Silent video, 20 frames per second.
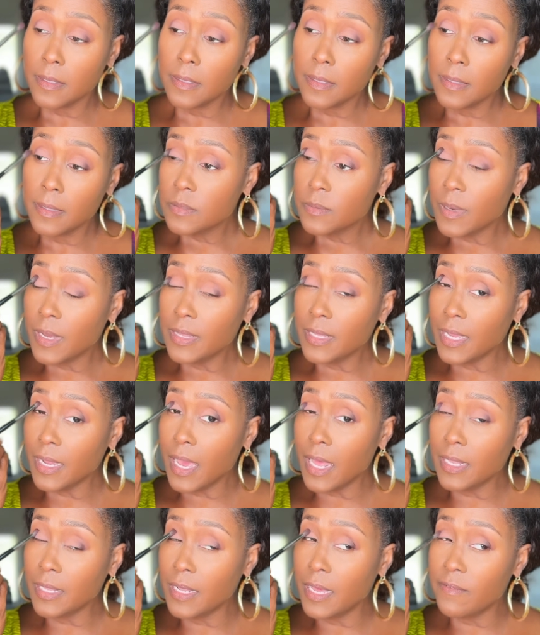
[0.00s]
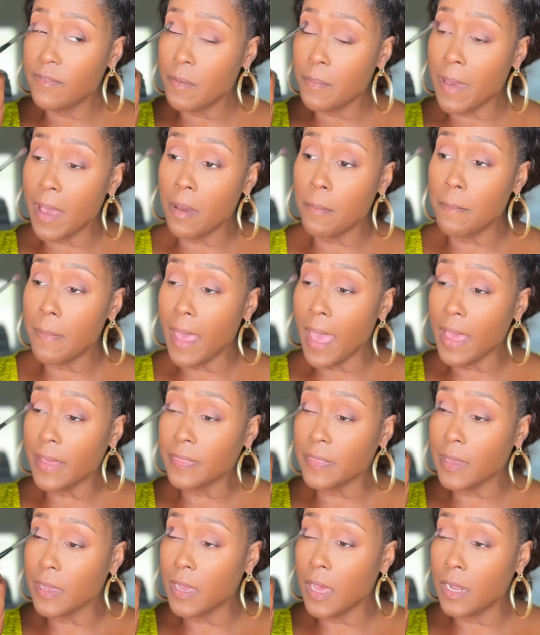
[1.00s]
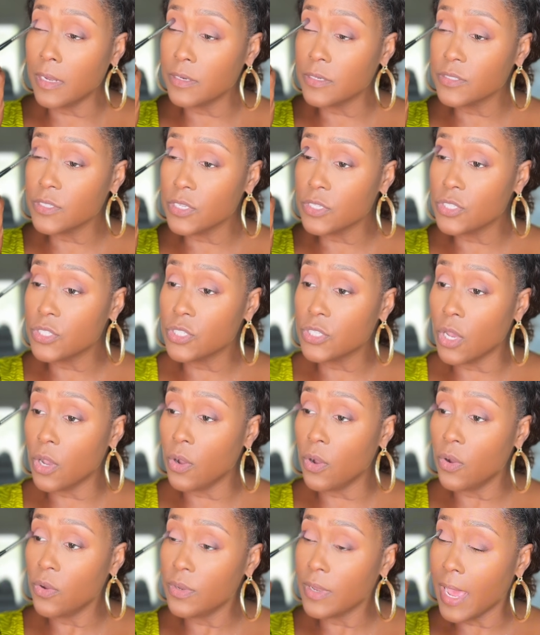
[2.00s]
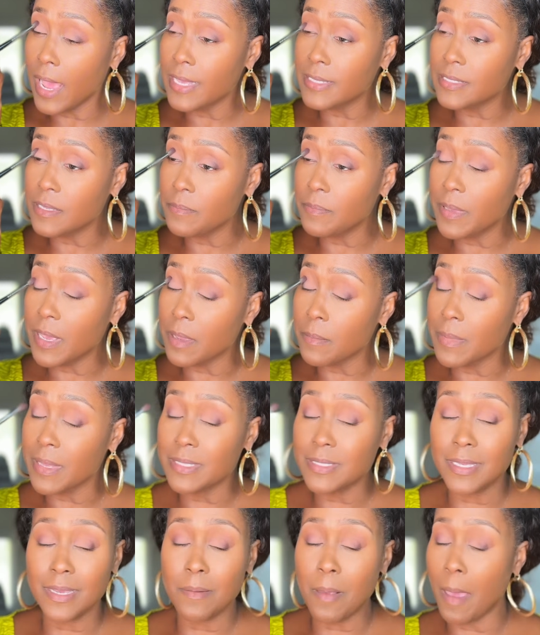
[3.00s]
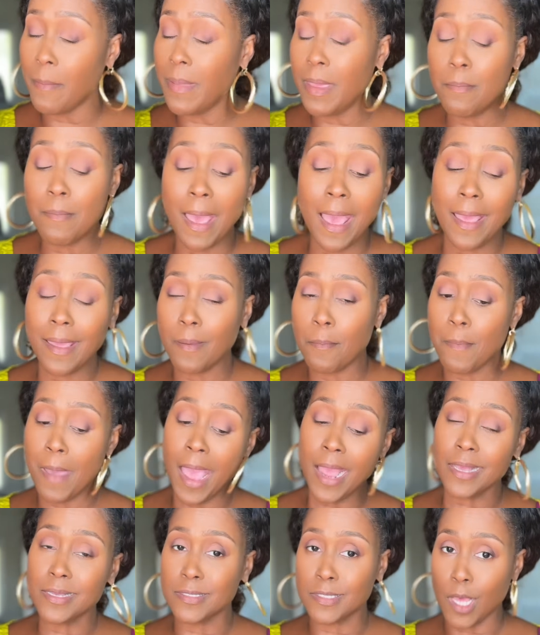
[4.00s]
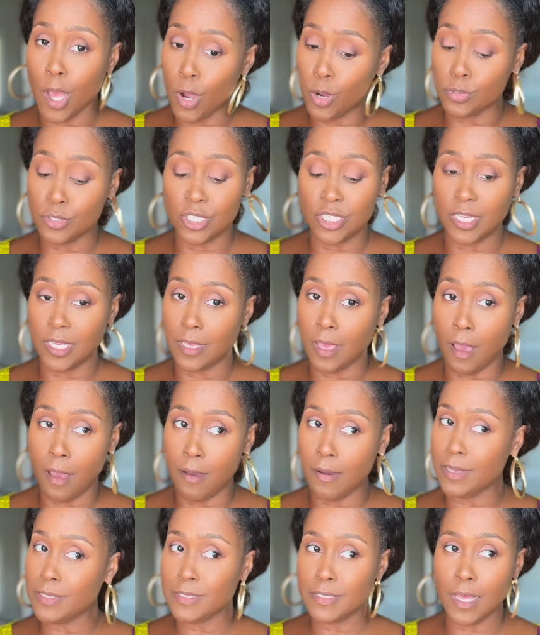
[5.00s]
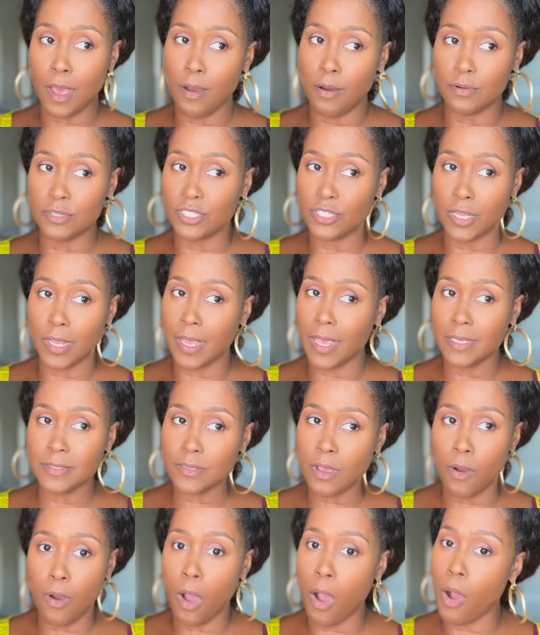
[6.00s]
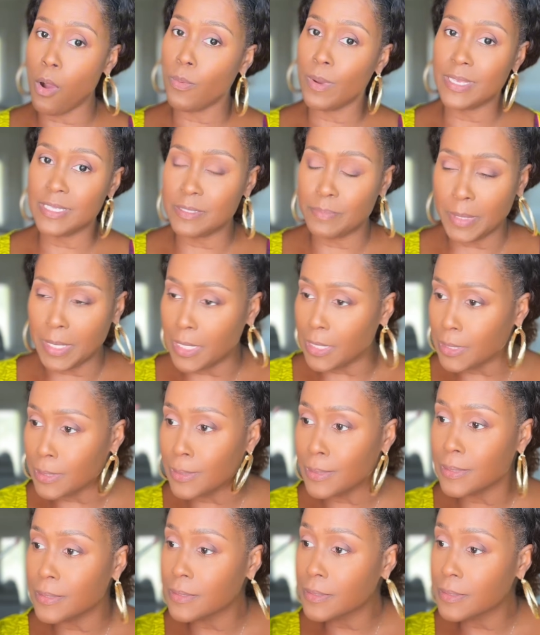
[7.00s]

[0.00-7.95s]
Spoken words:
It's one thing I love about MAC. The colors are so nice and pigmented. I mean, MAC is the OG, y'all. It's the OG. It's gonna always be good.